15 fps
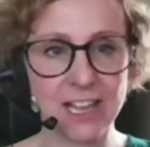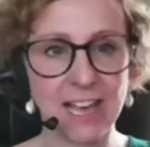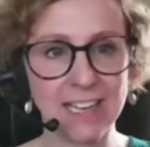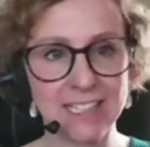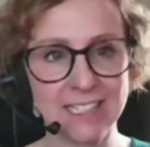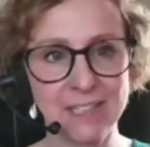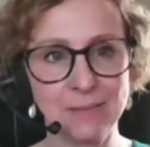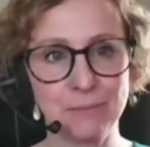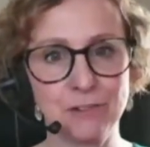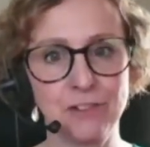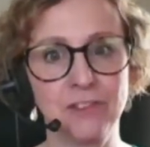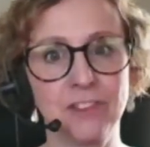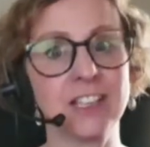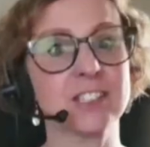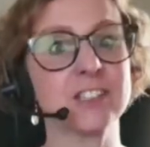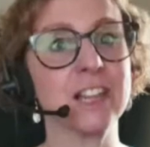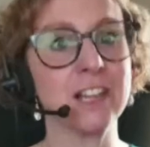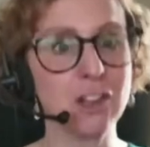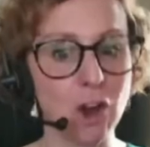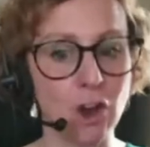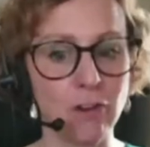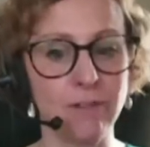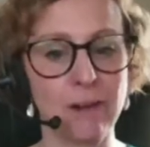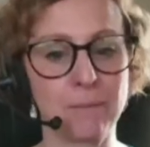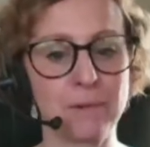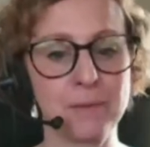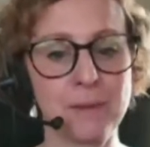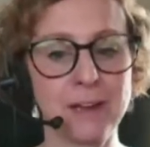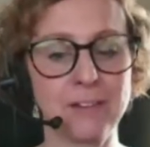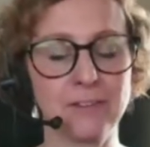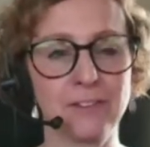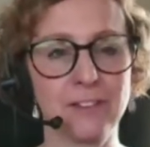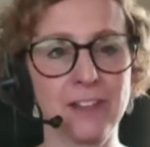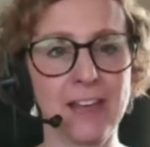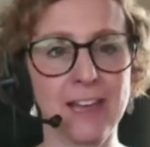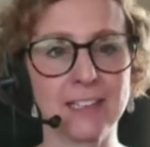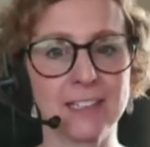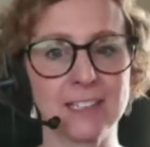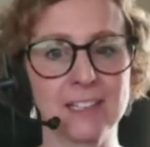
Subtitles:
They hadn't improved things. They got a reprimand for that.